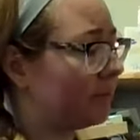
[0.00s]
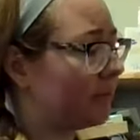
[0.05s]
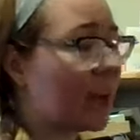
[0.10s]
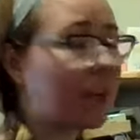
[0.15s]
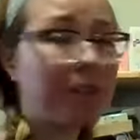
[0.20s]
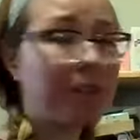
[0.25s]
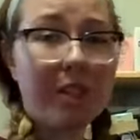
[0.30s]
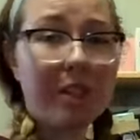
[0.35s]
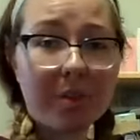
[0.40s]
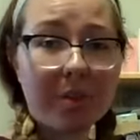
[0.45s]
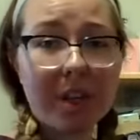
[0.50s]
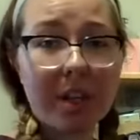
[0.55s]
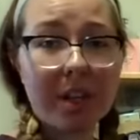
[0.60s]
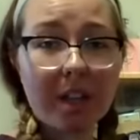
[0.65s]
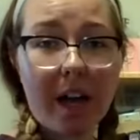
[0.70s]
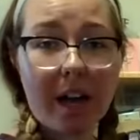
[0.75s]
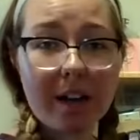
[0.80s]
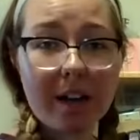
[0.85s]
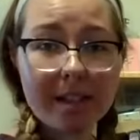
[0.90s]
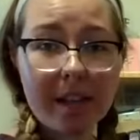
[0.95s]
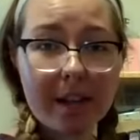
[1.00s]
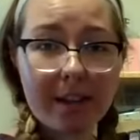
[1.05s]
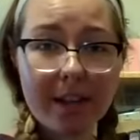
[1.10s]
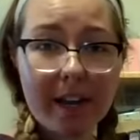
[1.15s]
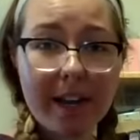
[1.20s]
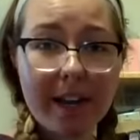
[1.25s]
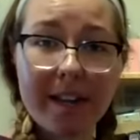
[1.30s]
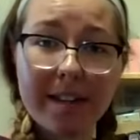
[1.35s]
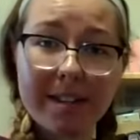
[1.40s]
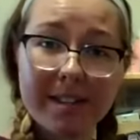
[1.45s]
actually don't get a lot of
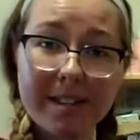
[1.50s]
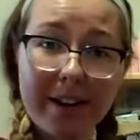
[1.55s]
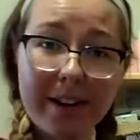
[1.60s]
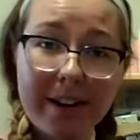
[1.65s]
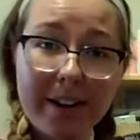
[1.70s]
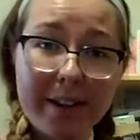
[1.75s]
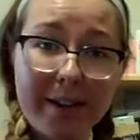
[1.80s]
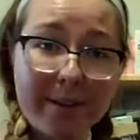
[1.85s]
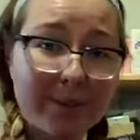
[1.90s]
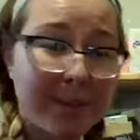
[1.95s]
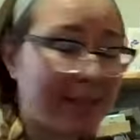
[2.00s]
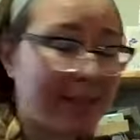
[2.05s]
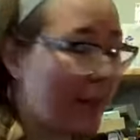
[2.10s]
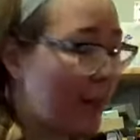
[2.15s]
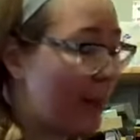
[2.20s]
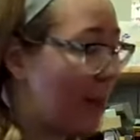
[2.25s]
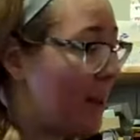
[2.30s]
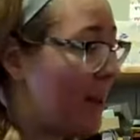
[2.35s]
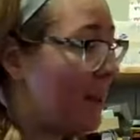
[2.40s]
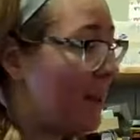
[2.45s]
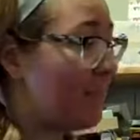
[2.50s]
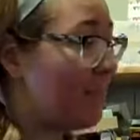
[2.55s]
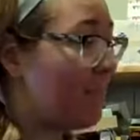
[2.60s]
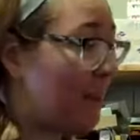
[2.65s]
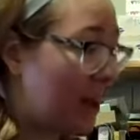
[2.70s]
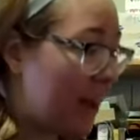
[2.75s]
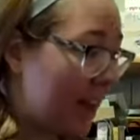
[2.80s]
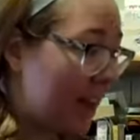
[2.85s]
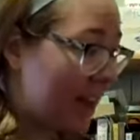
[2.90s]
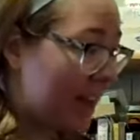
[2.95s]
sunlight in Syracuse,
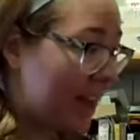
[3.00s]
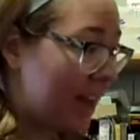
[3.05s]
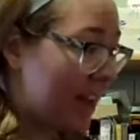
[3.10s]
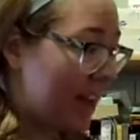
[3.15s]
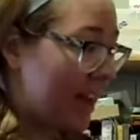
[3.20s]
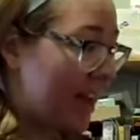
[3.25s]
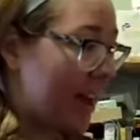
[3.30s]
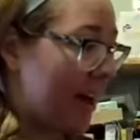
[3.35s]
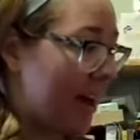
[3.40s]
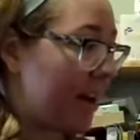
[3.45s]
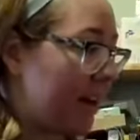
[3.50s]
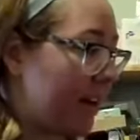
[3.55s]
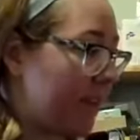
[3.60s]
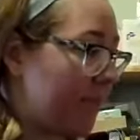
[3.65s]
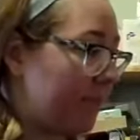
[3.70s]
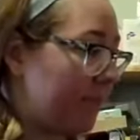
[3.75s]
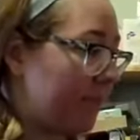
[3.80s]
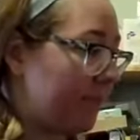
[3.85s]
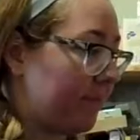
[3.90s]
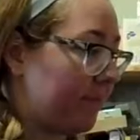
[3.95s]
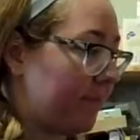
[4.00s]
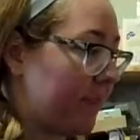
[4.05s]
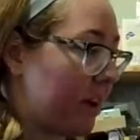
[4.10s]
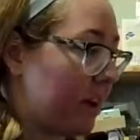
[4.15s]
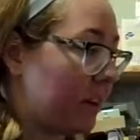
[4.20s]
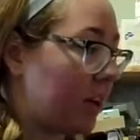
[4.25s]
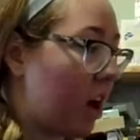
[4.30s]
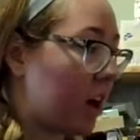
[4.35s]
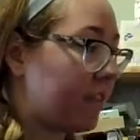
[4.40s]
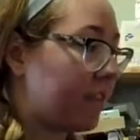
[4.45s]
but
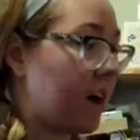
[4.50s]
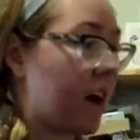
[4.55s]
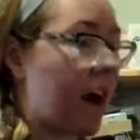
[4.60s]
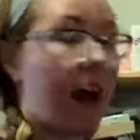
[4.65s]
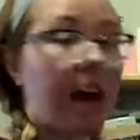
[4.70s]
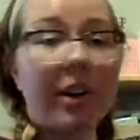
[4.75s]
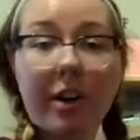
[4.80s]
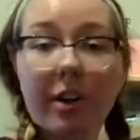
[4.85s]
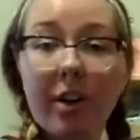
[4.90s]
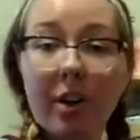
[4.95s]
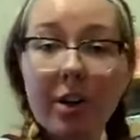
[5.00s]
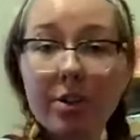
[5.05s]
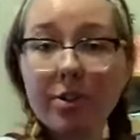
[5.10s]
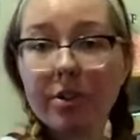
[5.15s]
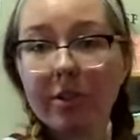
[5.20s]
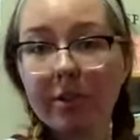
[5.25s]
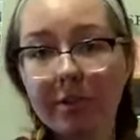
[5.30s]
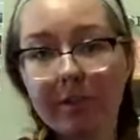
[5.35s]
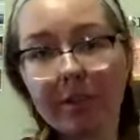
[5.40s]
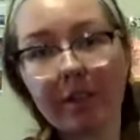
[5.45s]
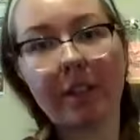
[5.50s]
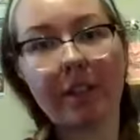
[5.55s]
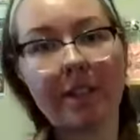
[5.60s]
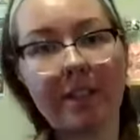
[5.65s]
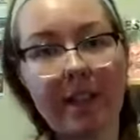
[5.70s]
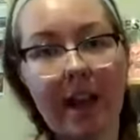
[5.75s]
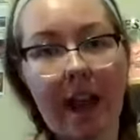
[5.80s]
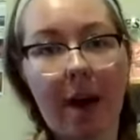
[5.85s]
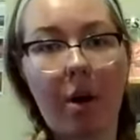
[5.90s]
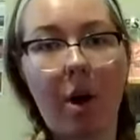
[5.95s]
a lot of our agricultural fields
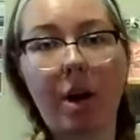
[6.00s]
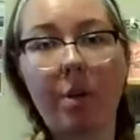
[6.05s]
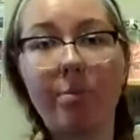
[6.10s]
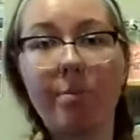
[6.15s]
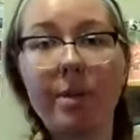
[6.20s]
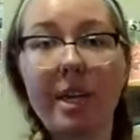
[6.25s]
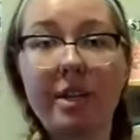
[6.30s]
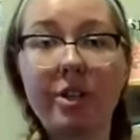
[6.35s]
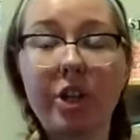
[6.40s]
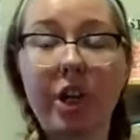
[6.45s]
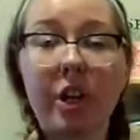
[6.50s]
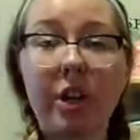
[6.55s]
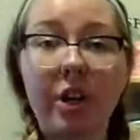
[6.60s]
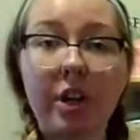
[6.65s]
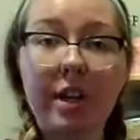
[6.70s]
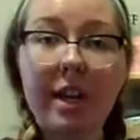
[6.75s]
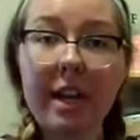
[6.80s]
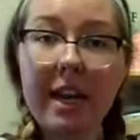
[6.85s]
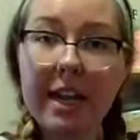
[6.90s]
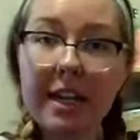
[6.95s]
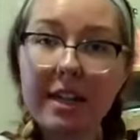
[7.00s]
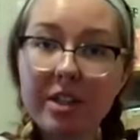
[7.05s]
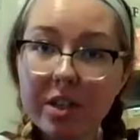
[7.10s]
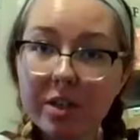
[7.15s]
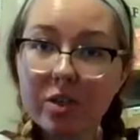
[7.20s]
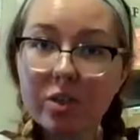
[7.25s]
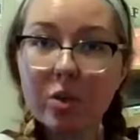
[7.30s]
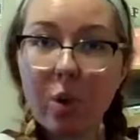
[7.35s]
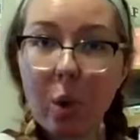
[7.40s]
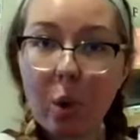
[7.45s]
now are being turned into
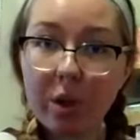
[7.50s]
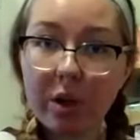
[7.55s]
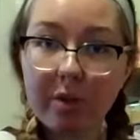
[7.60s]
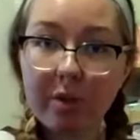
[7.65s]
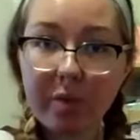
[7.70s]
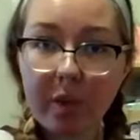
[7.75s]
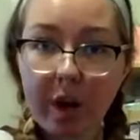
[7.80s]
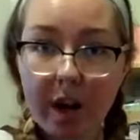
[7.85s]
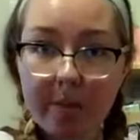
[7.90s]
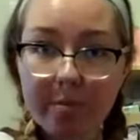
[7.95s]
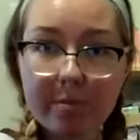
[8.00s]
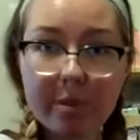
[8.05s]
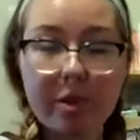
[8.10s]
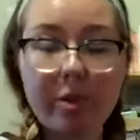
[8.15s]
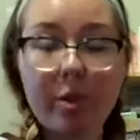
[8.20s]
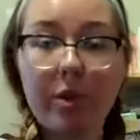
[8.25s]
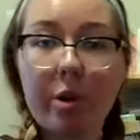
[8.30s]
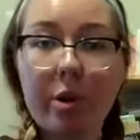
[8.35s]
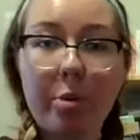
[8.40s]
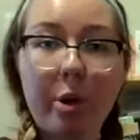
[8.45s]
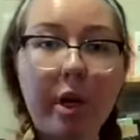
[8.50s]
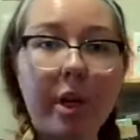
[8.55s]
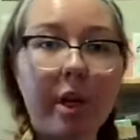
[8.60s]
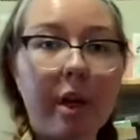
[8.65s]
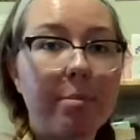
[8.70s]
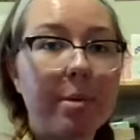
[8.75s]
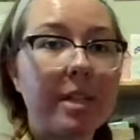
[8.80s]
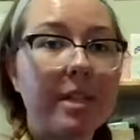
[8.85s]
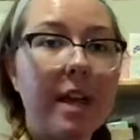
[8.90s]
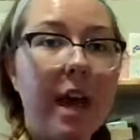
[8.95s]
solar farms. So they're putting
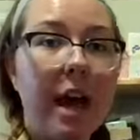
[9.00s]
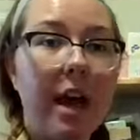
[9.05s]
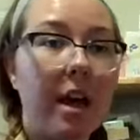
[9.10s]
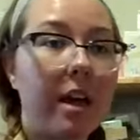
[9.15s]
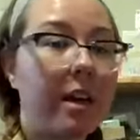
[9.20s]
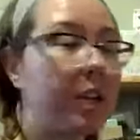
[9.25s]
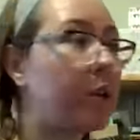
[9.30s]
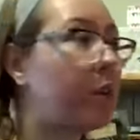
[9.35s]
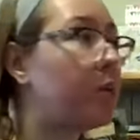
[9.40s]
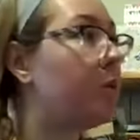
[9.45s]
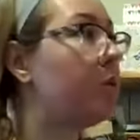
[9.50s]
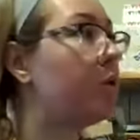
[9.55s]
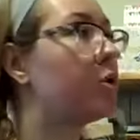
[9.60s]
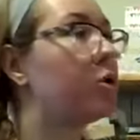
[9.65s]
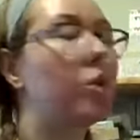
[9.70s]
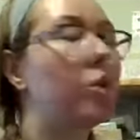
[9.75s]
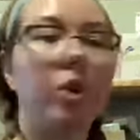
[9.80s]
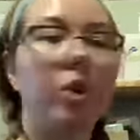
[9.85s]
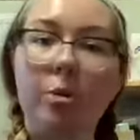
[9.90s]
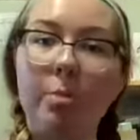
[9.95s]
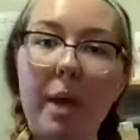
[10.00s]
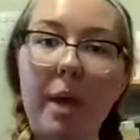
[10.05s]
up huge solar